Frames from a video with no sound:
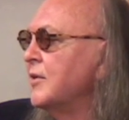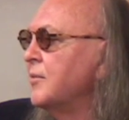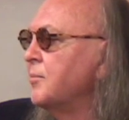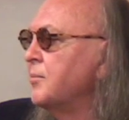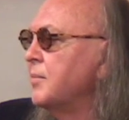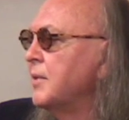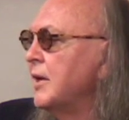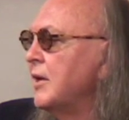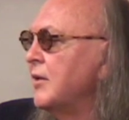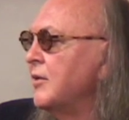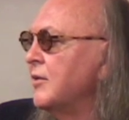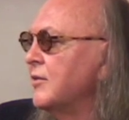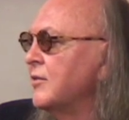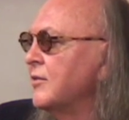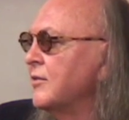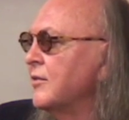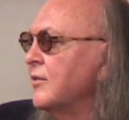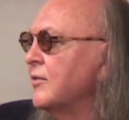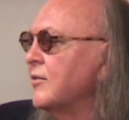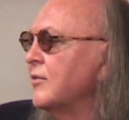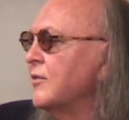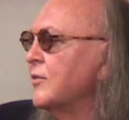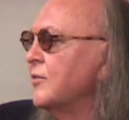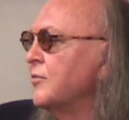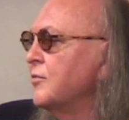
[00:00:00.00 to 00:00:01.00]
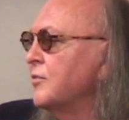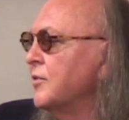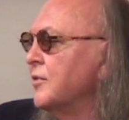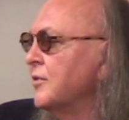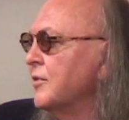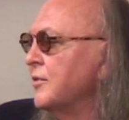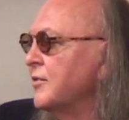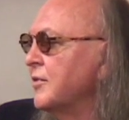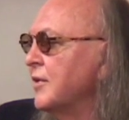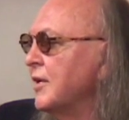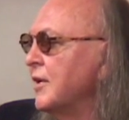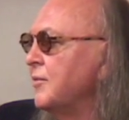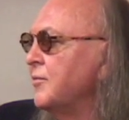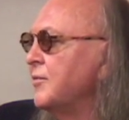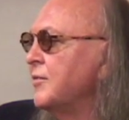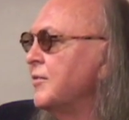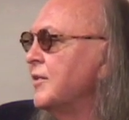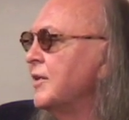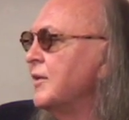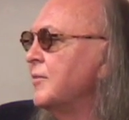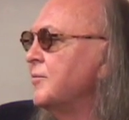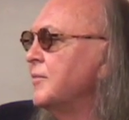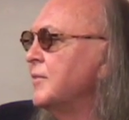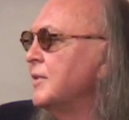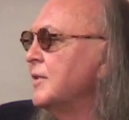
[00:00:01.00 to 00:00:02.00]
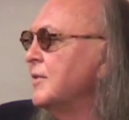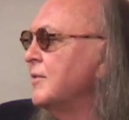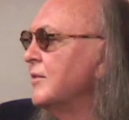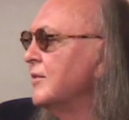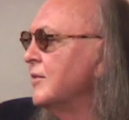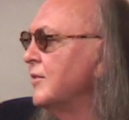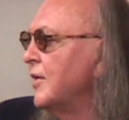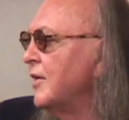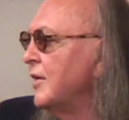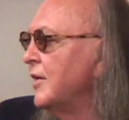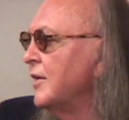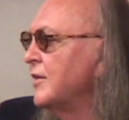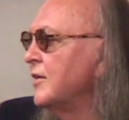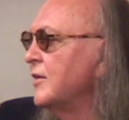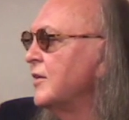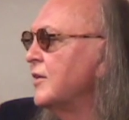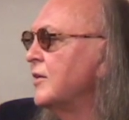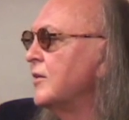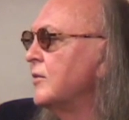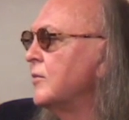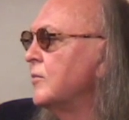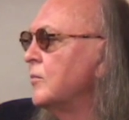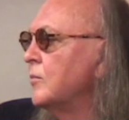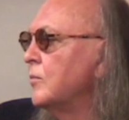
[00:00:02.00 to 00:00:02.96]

parents and so forth have come from, and on and on.